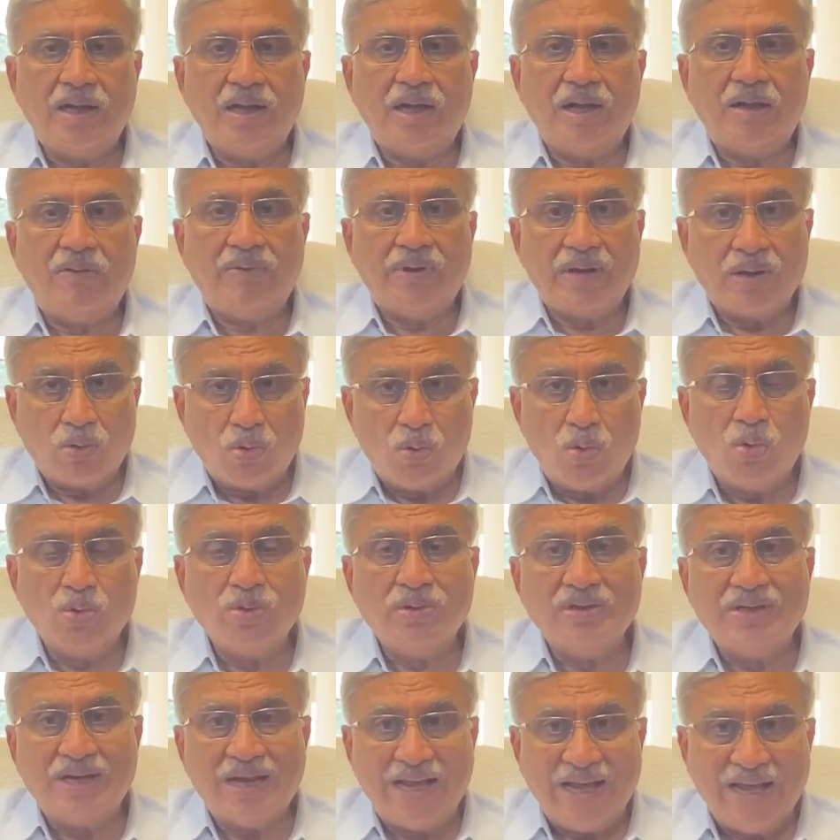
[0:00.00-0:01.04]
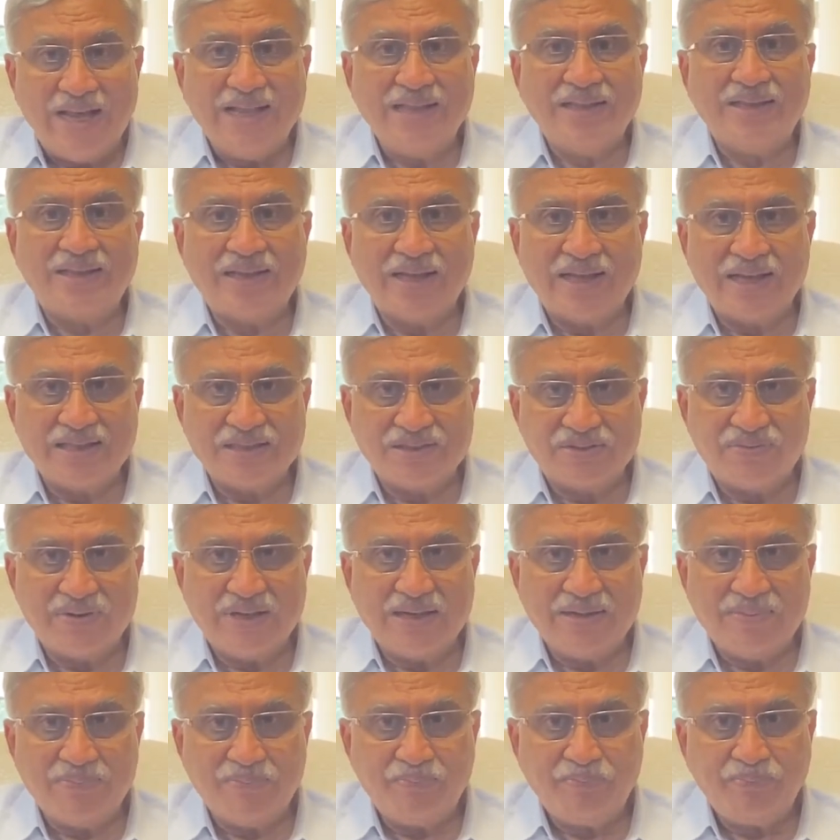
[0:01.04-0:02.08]
our own health as
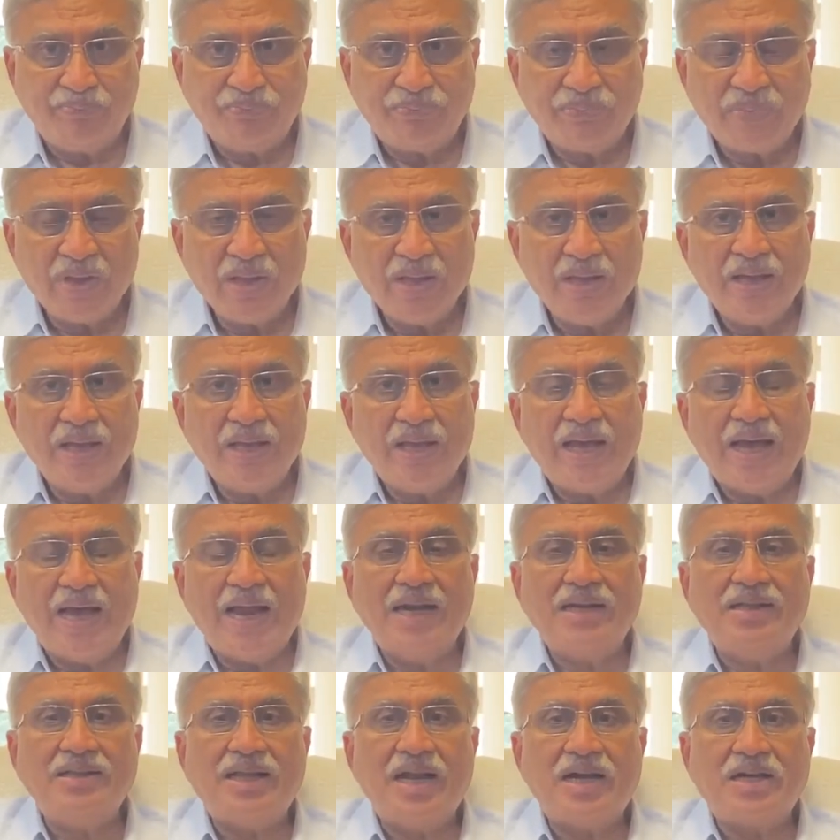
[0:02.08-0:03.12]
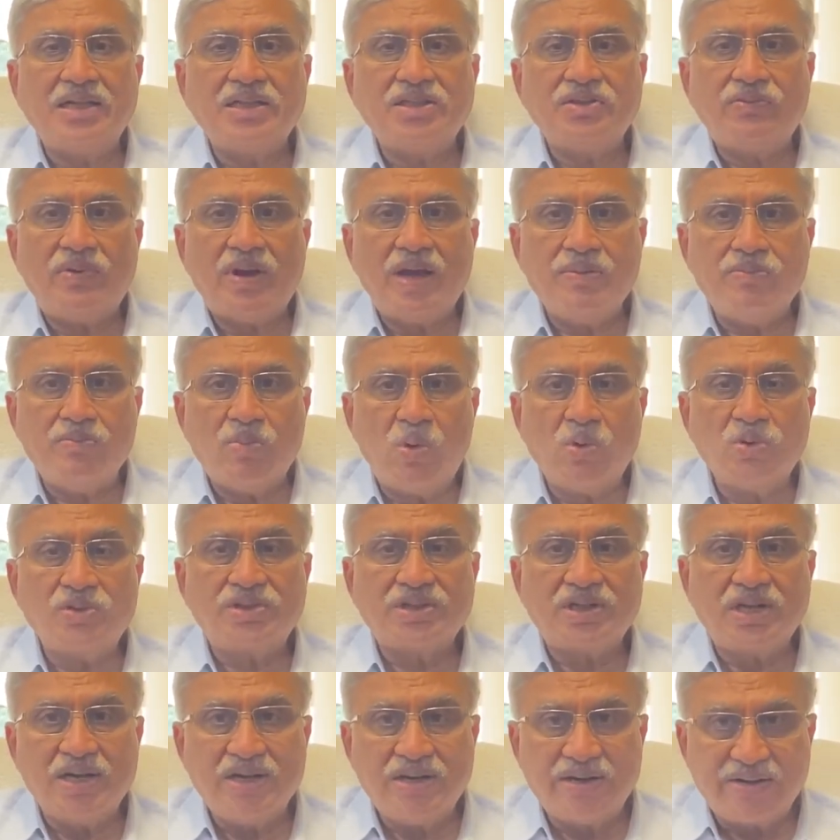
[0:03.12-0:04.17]
well. And that is why
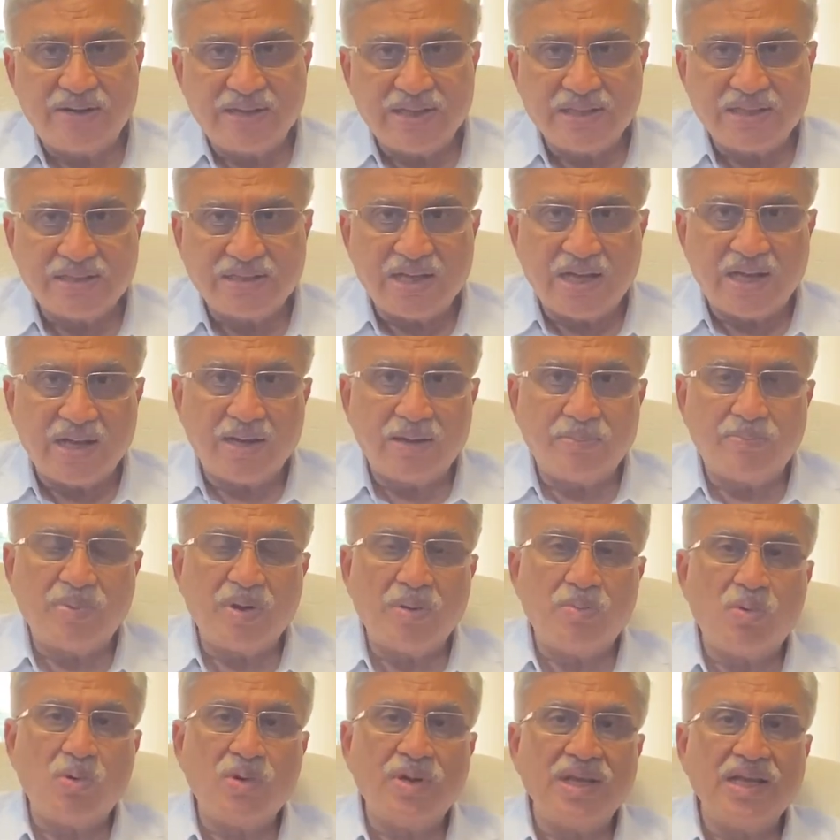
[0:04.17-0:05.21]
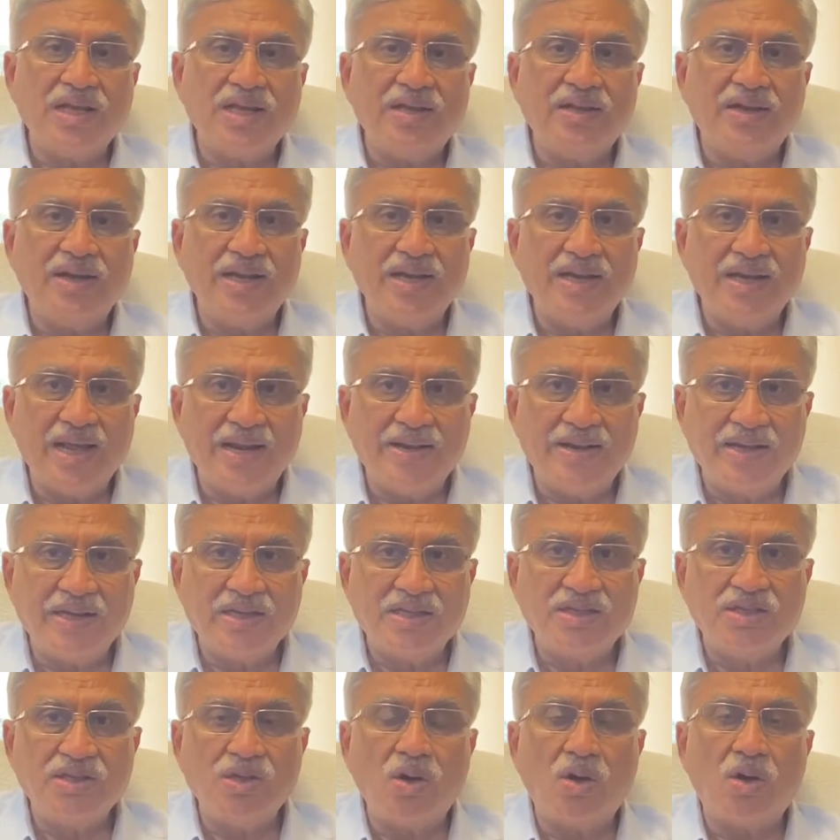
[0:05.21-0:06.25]
most countries are promoting green
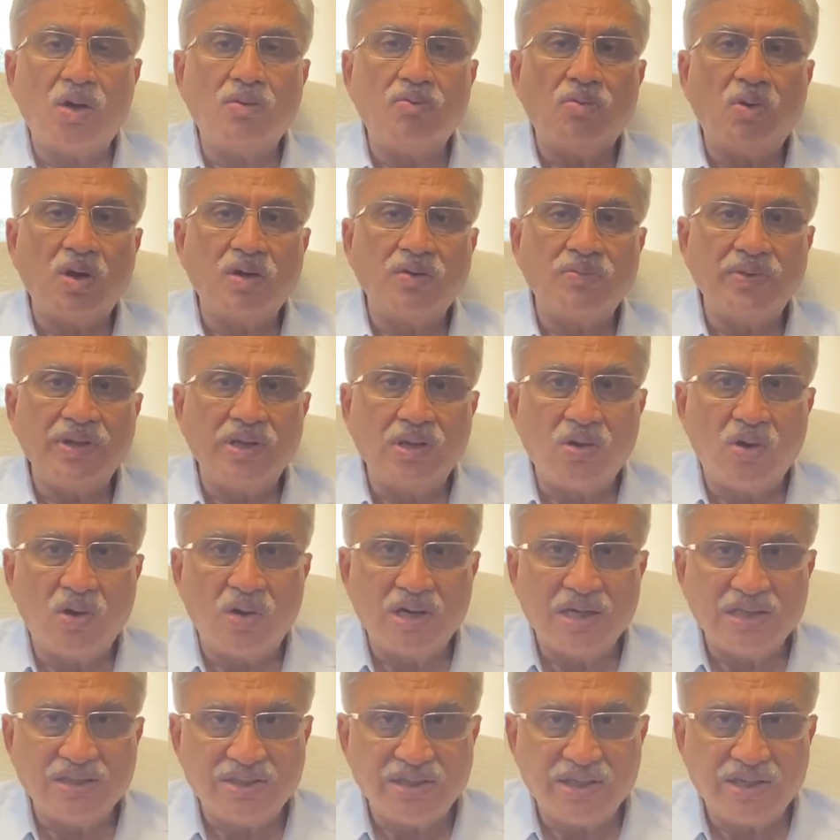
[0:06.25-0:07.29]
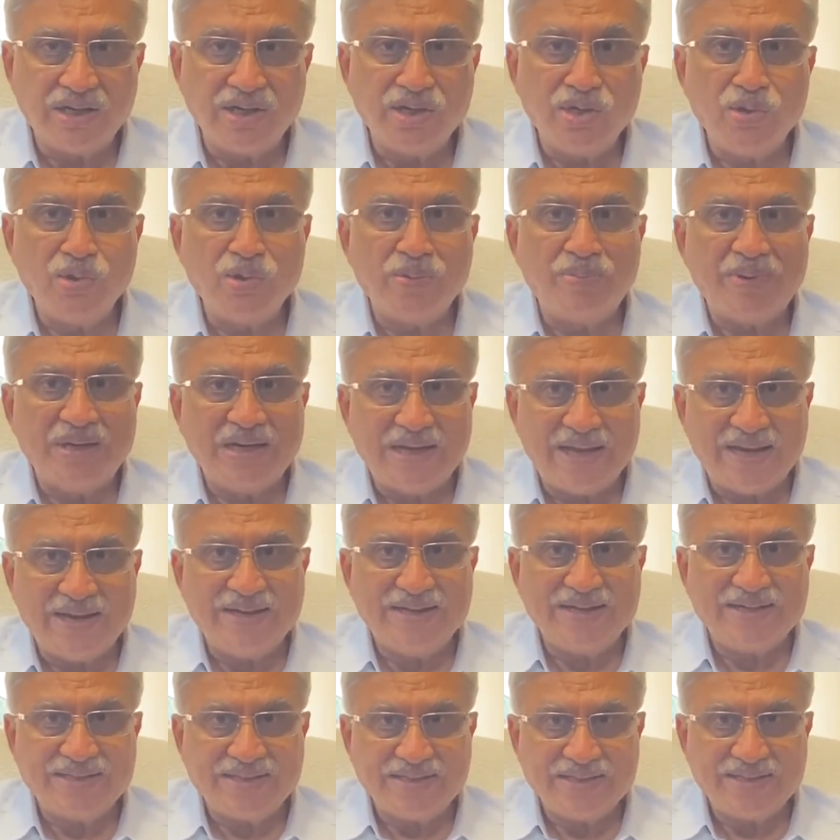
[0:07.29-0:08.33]
energy or what we call as a renewable
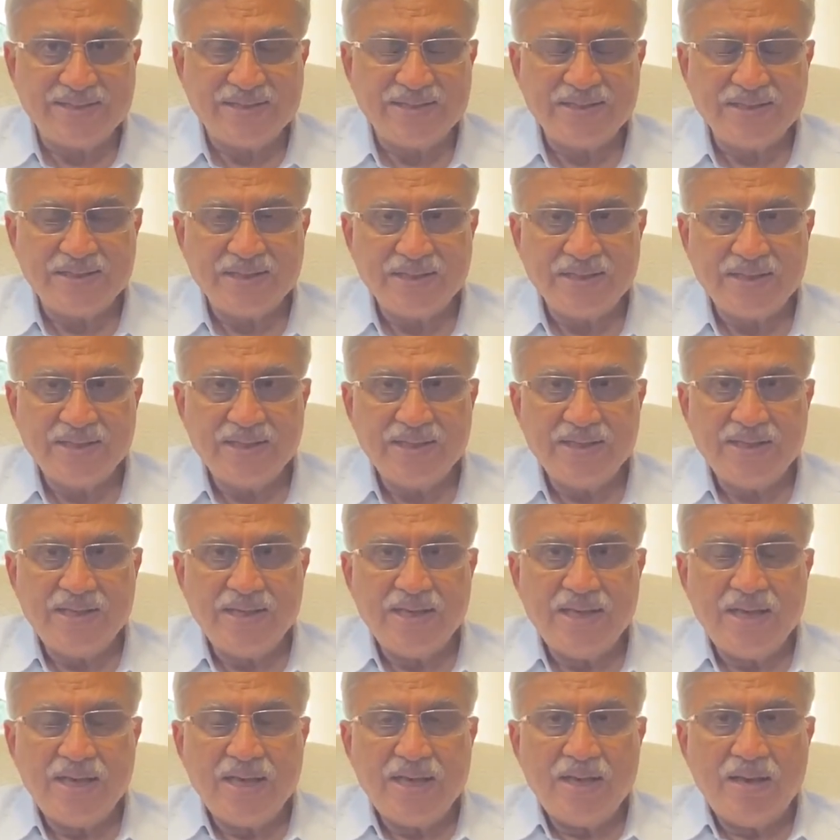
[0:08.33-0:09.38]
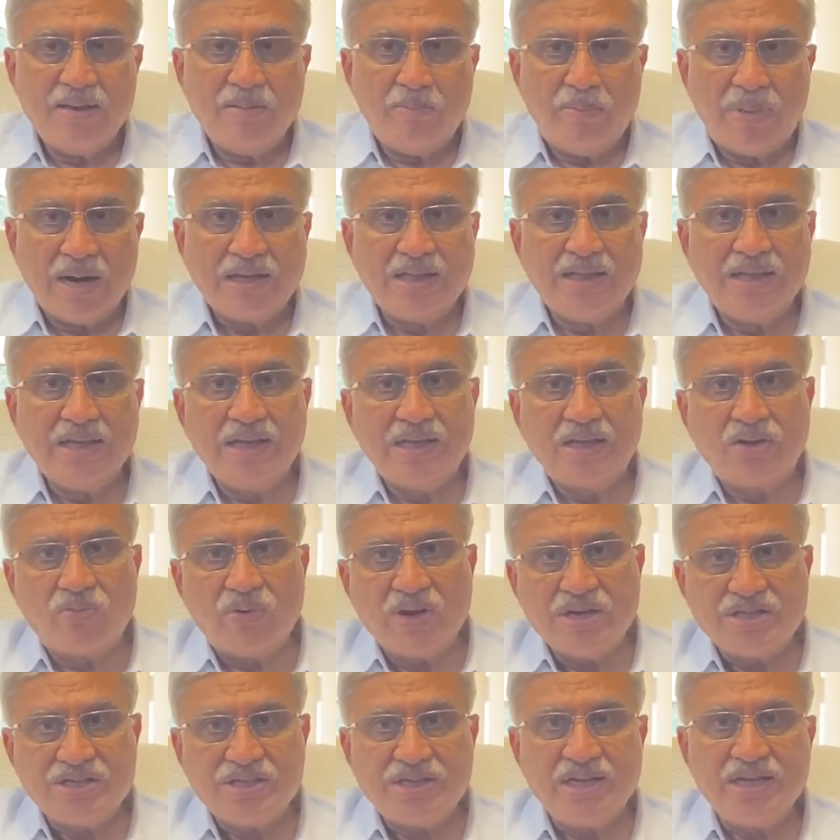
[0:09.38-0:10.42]
energy. But the
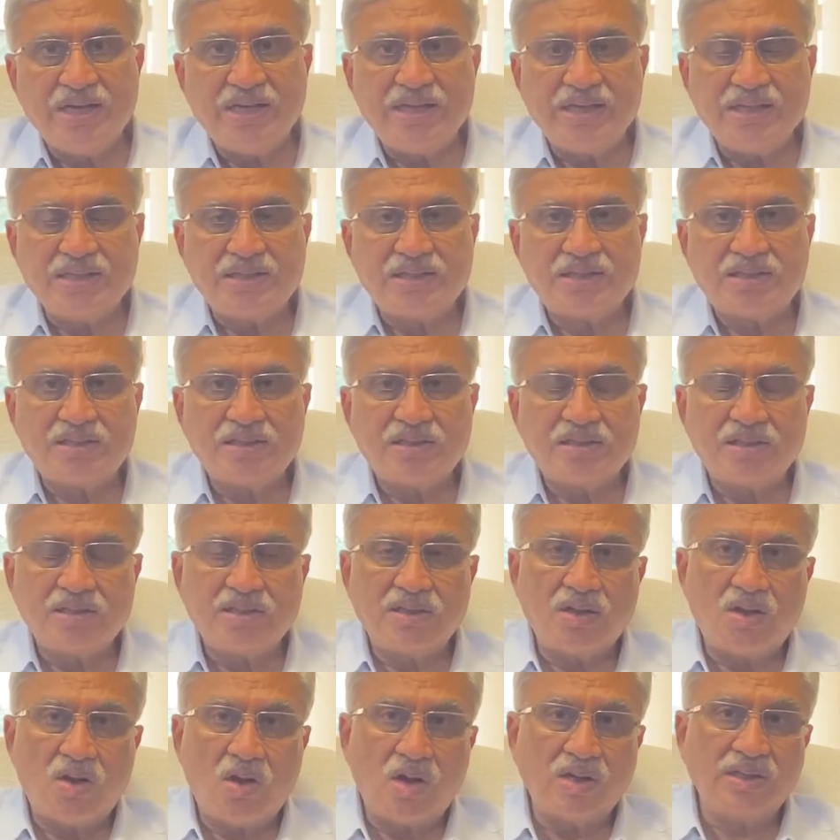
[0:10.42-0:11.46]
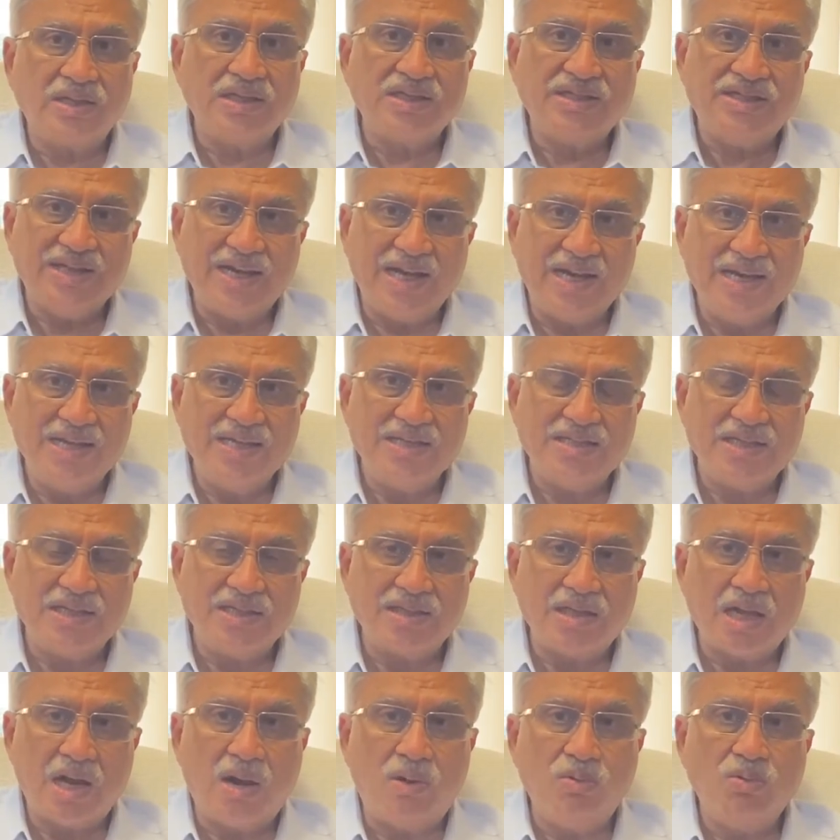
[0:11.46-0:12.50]
question is, or the challenge
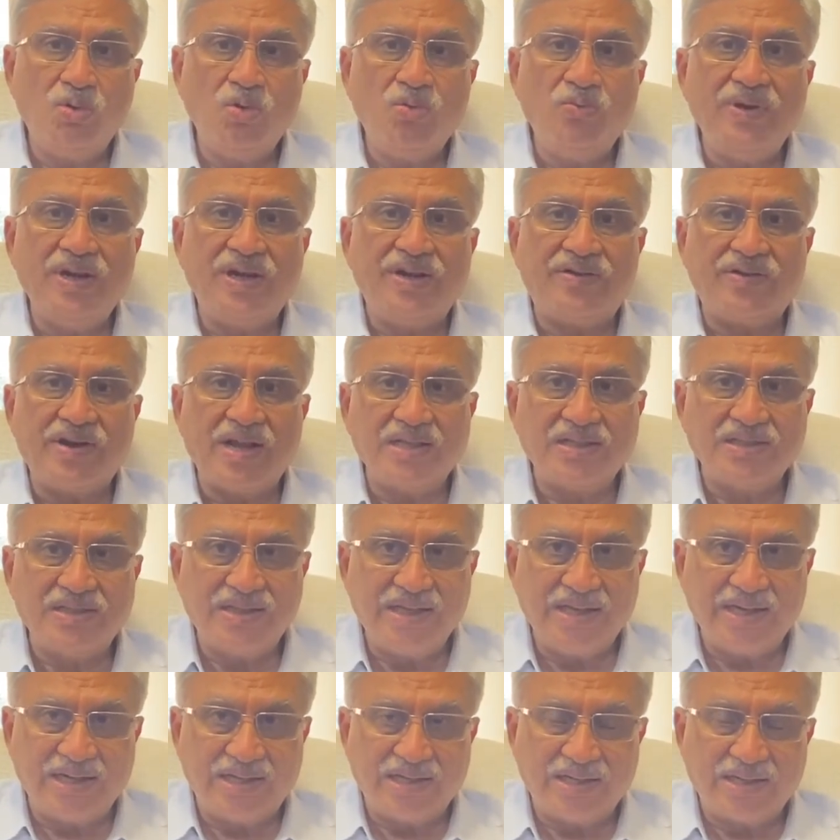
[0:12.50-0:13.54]
is, how do we transit